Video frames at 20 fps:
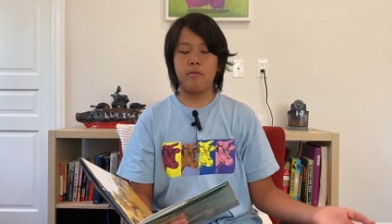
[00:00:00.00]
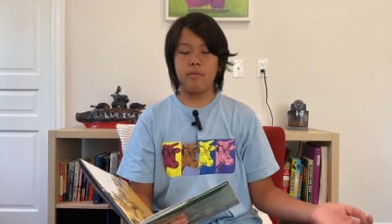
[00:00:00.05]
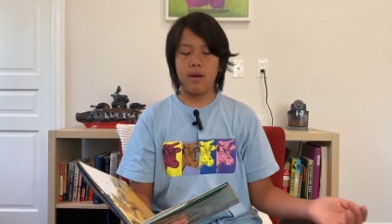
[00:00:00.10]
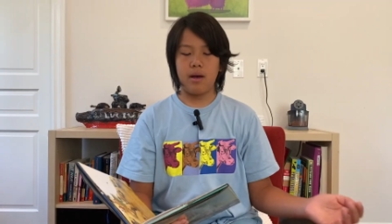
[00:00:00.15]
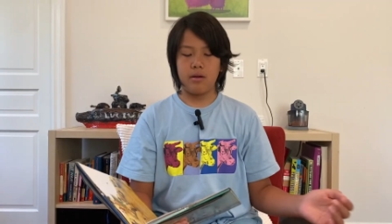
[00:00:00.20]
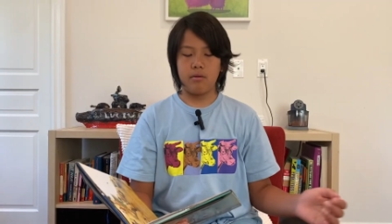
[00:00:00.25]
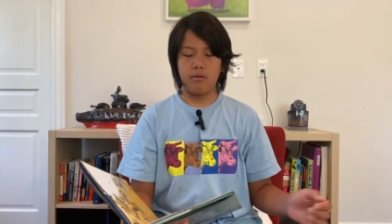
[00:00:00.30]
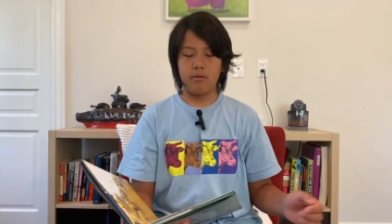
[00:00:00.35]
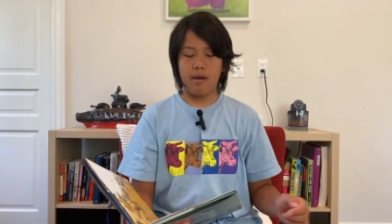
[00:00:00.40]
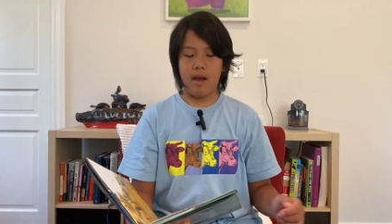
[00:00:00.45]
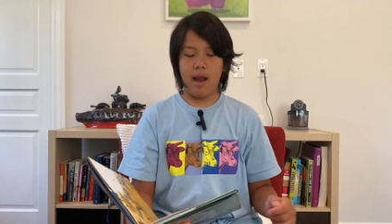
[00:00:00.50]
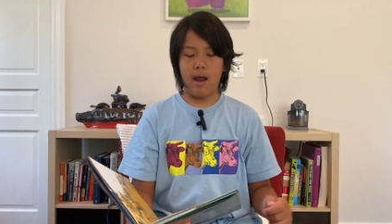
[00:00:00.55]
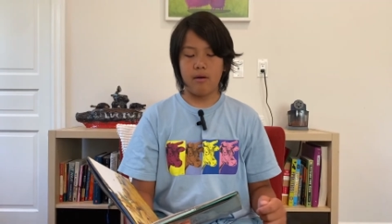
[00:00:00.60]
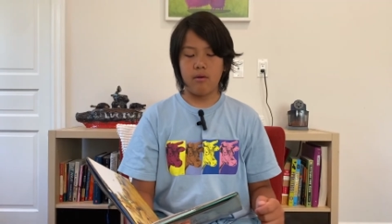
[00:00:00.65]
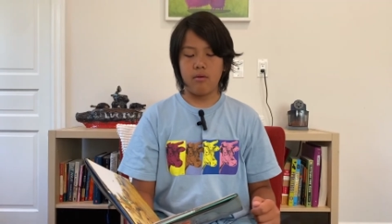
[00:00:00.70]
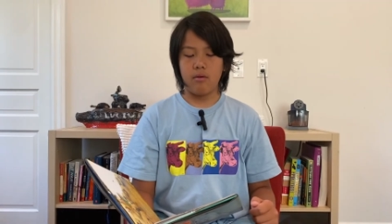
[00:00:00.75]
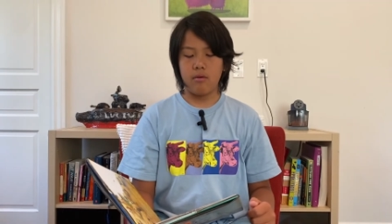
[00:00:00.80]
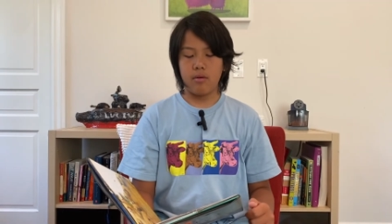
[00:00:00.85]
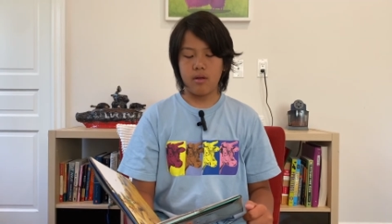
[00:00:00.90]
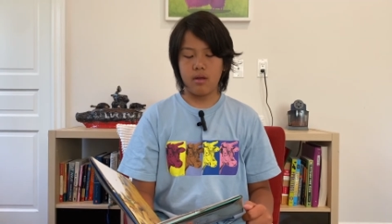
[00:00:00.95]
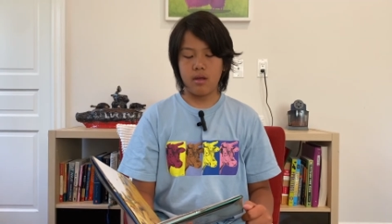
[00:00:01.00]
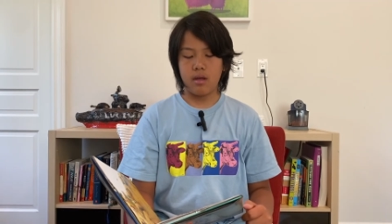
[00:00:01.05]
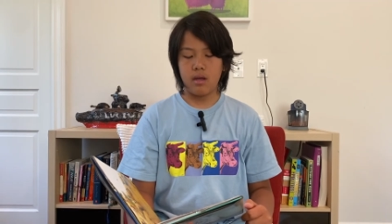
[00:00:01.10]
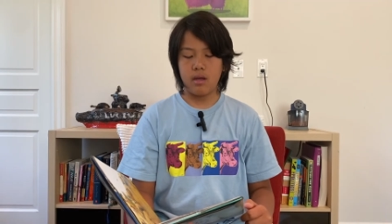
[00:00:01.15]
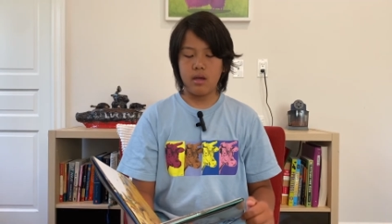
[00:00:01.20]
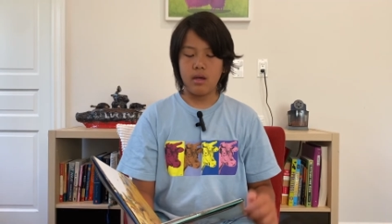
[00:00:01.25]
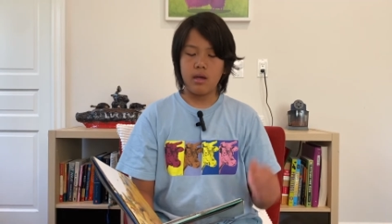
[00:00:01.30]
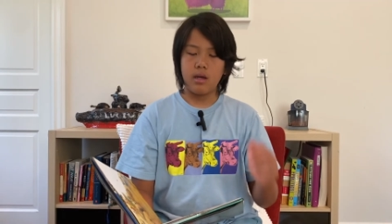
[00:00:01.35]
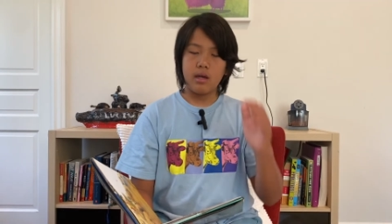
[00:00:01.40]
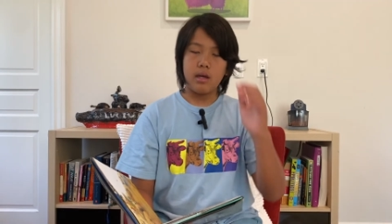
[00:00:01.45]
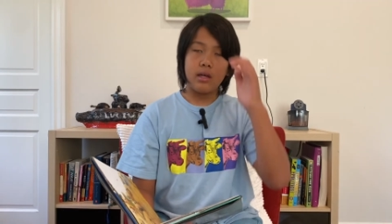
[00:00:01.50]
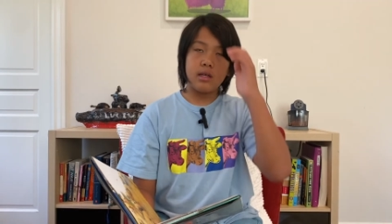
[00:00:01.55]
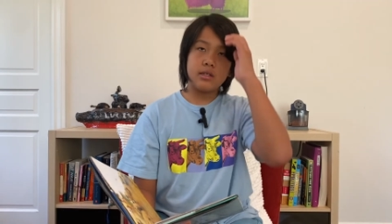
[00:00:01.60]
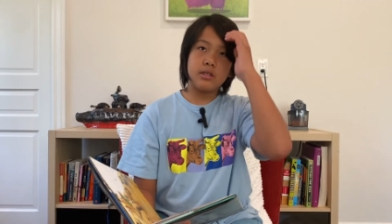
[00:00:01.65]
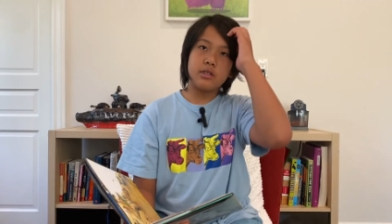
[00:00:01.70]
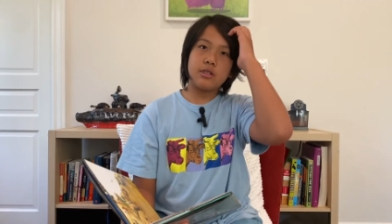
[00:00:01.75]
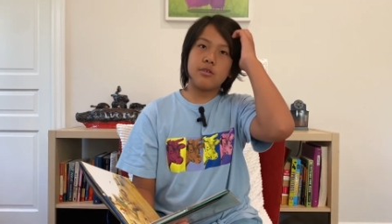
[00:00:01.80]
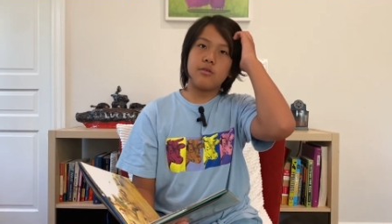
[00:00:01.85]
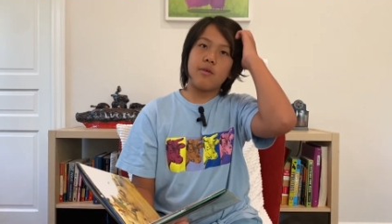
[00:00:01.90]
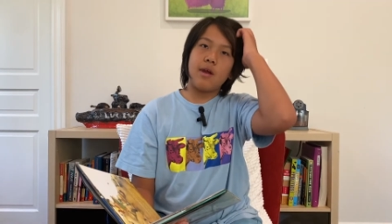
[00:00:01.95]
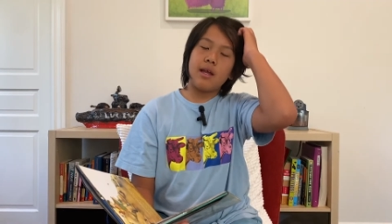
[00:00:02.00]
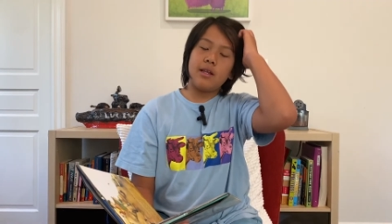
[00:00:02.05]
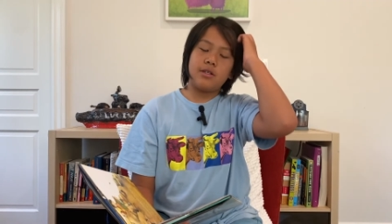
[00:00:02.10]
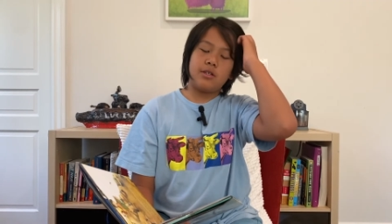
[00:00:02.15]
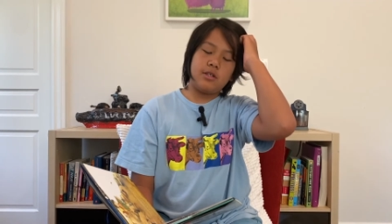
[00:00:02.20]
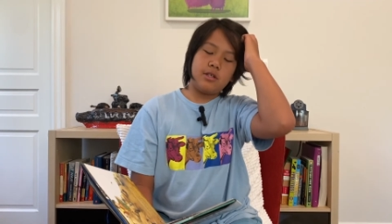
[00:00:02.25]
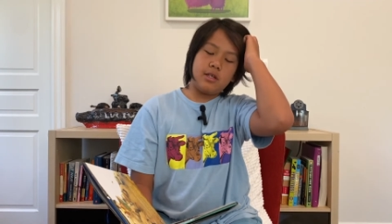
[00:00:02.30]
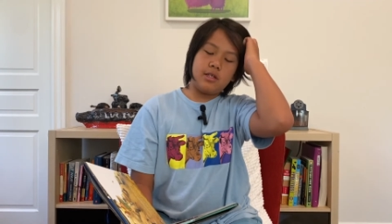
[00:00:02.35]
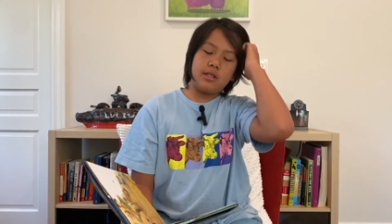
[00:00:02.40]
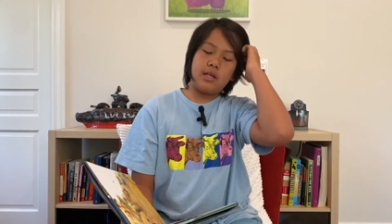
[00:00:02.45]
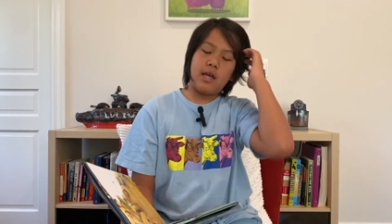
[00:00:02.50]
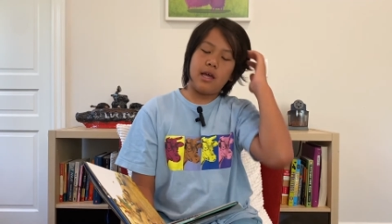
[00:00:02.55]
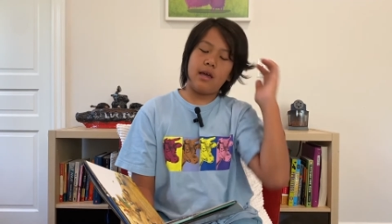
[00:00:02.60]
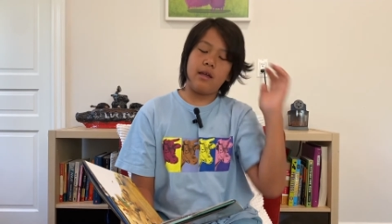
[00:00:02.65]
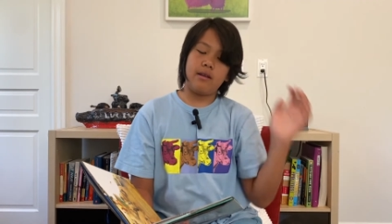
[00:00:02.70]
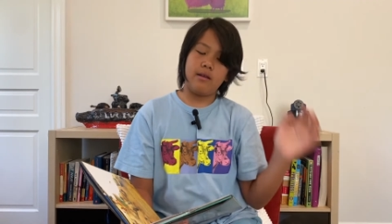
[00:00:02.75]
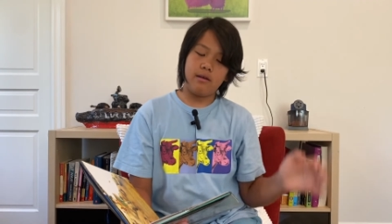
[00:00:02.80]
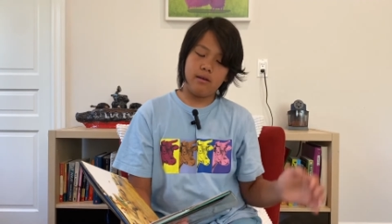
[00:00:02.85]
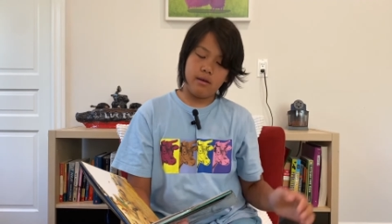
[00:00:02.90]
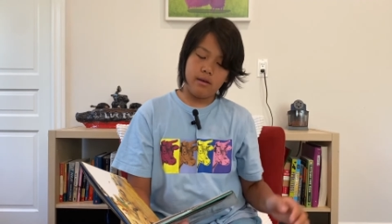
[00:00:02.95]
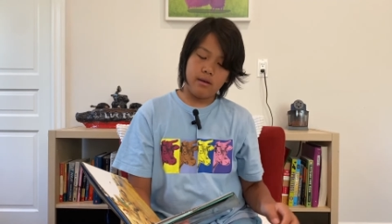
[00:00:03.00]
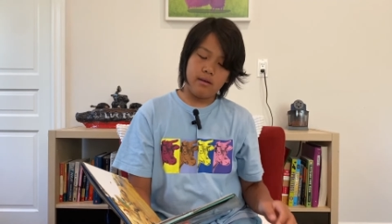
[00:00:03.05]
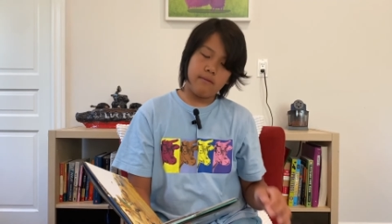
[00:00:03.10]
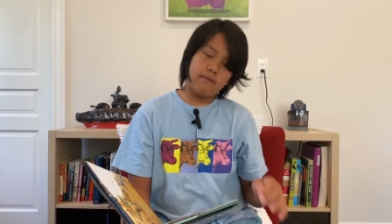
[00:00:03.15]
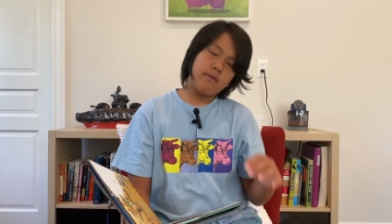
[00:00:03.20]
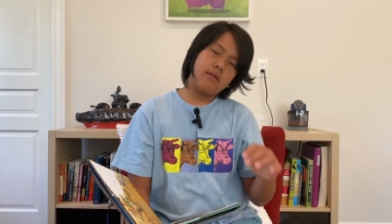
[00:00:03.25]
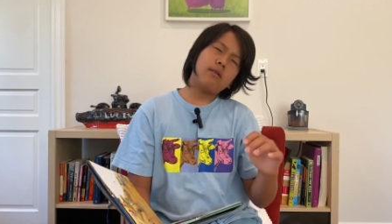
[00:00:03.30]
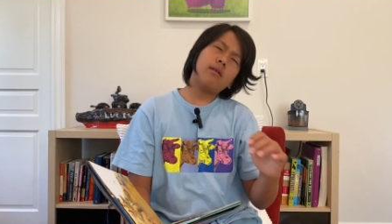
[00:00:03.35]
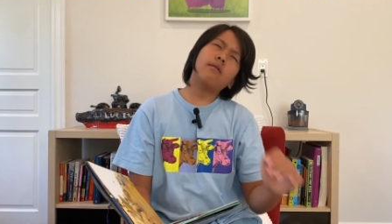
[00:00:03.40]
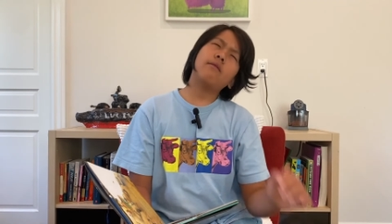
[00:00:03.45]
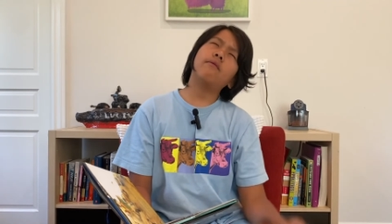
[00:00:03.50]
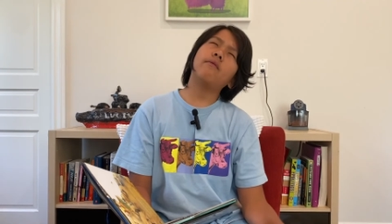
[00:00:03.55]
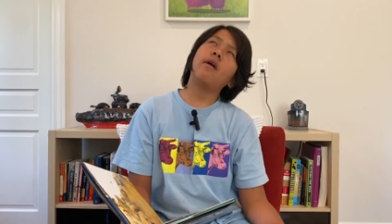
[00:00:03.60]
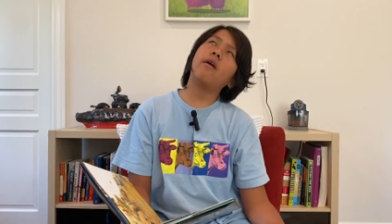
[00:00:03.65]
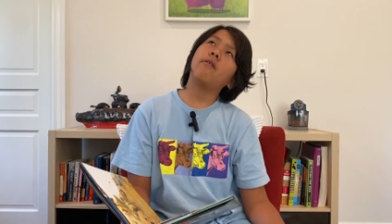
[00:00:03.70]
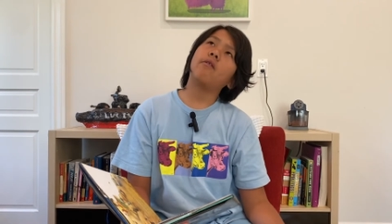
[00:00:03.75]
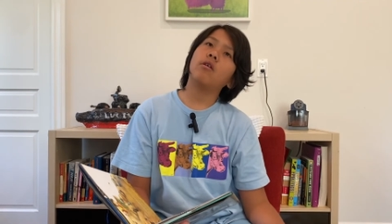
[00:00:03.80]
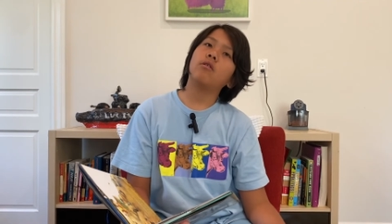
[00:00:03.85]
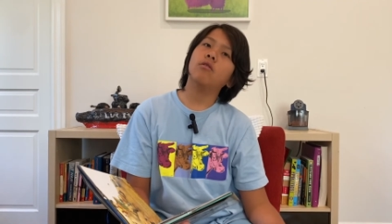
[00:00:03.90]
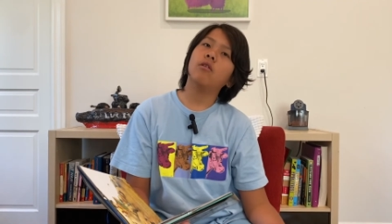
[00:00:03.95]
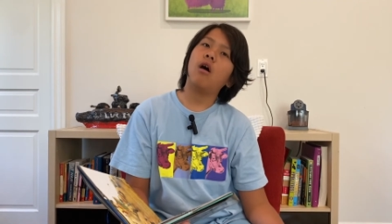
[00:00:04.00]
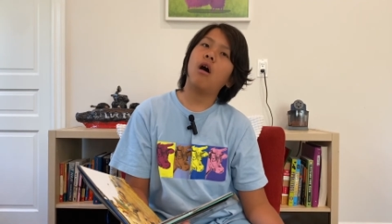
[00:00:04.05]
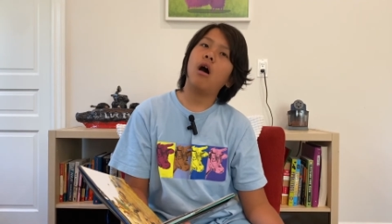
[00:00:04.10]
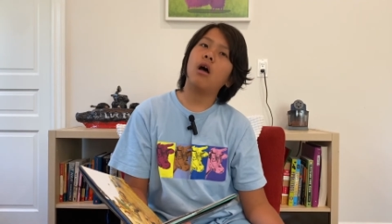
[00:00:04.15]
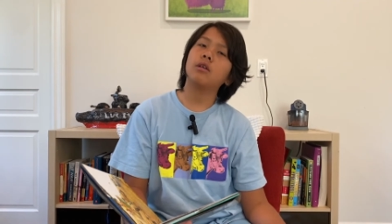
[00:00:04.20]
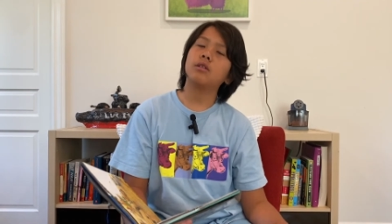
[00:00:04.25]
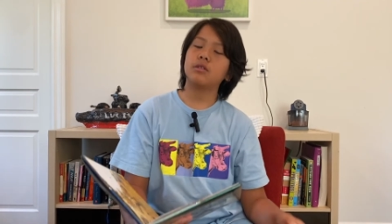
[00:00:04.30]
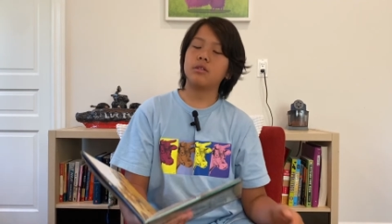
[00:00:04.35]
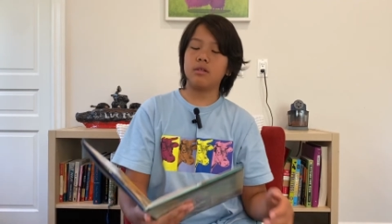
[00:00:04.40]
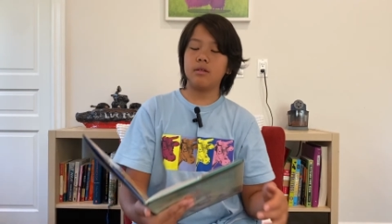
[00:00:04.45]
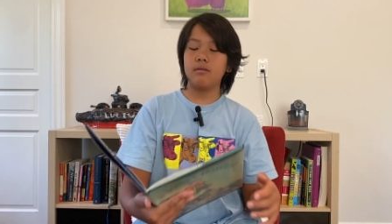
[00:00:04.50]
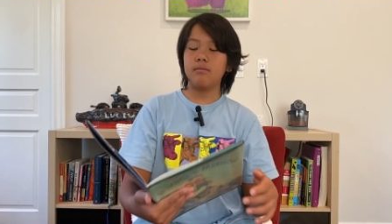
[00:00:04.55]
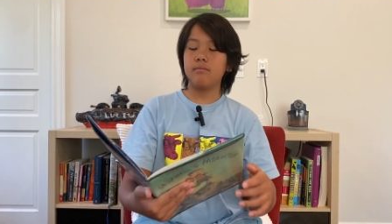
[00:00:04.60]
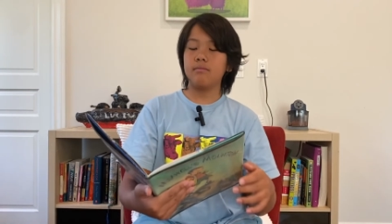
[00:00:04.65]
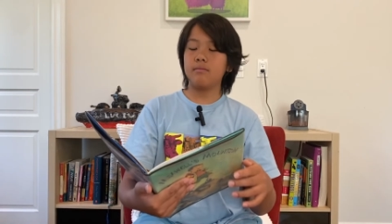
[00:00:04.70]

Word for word: bottle now? He scratched his head, feeling very lost.